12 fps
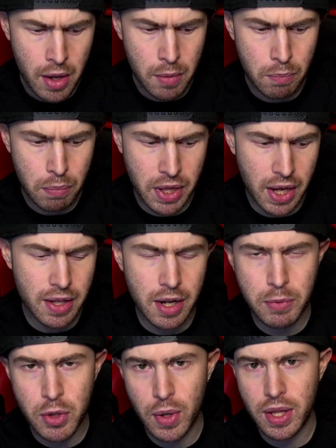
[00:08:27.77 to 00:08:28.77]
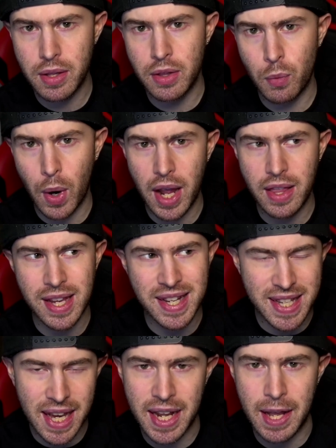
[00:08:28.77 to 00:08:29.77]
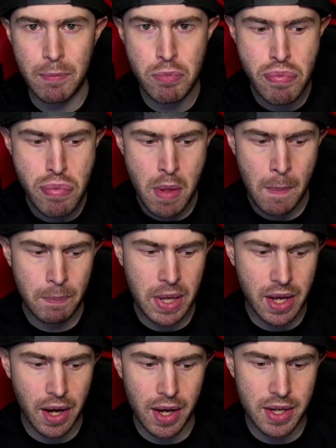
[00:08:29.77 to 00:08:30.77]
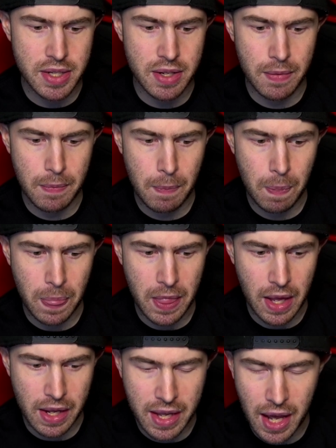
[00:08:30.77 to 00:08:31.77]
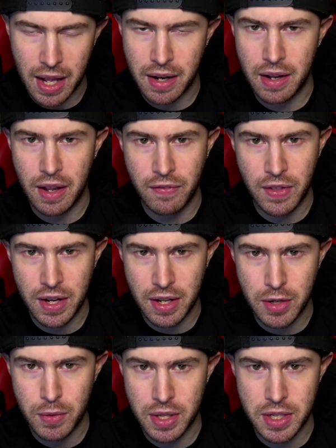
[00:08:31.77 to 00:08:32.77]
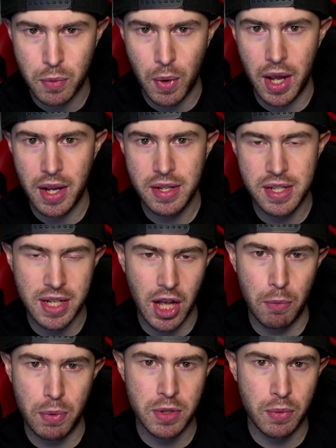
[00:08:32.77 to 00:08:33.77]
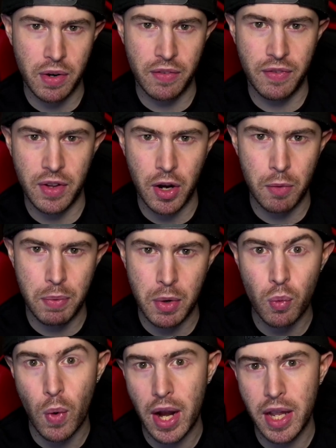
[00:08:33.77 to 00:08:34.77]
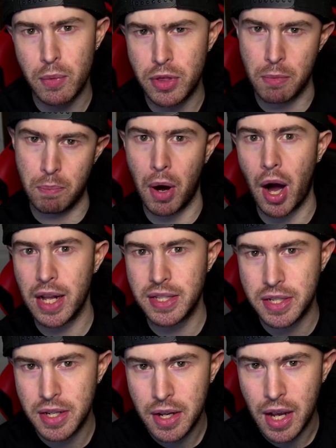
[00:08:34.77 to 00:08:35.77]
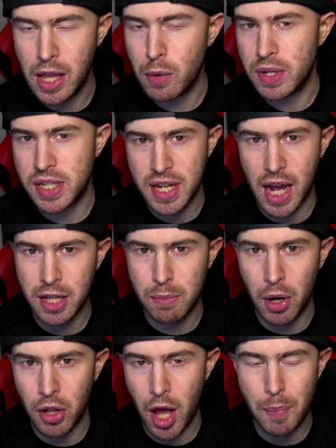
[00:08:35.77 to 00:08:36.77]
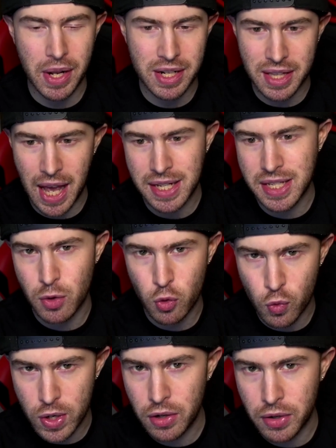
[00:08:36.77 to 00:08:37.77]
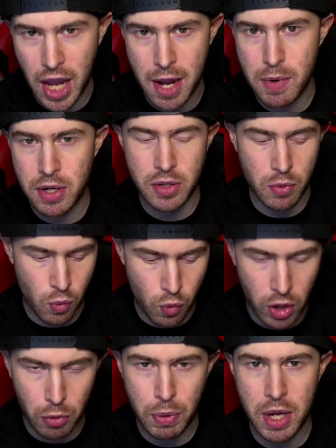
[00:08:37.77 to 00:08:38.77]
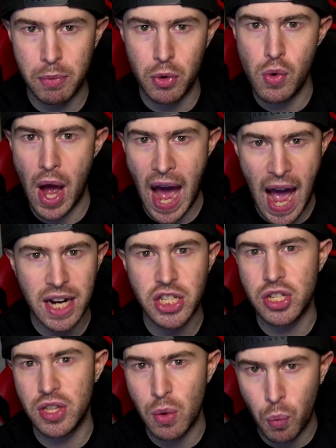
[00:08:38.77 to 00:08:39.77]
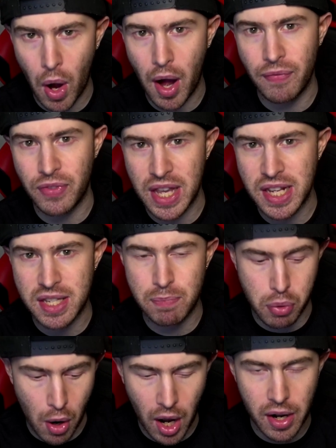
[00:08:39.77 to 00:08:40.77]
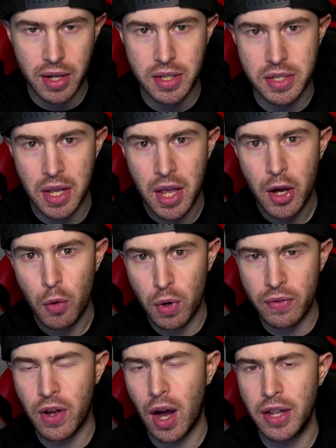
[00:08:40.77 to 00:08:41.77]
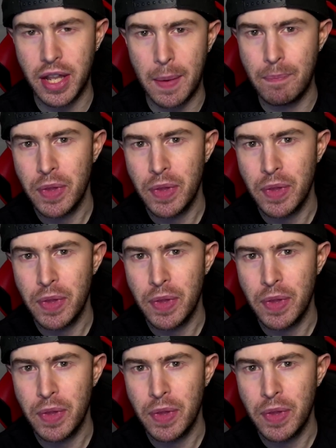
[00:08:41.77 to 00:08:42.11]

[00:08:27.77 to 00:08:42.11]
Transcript: But they ended up doing the way they did it because, again, if they didn't do it this way, scalpers would have, you know, been ready with their bots and they would have snagged them all up, and less real gamers, real people who actually want these products would have gotten them.